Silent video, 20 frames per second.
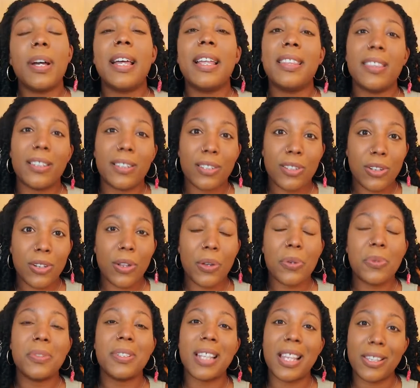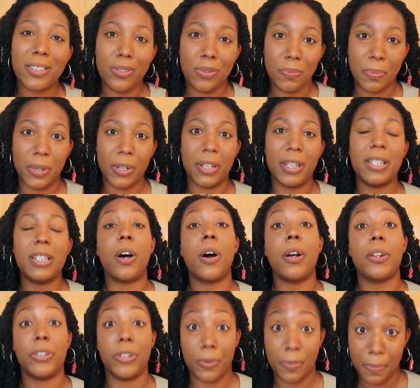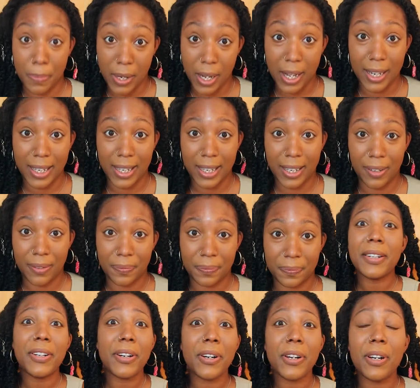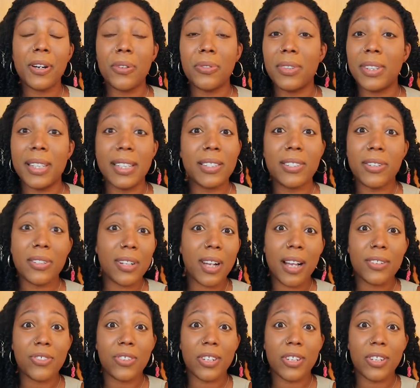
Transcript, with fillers: in the clothes that you put on your body. Girl, things are not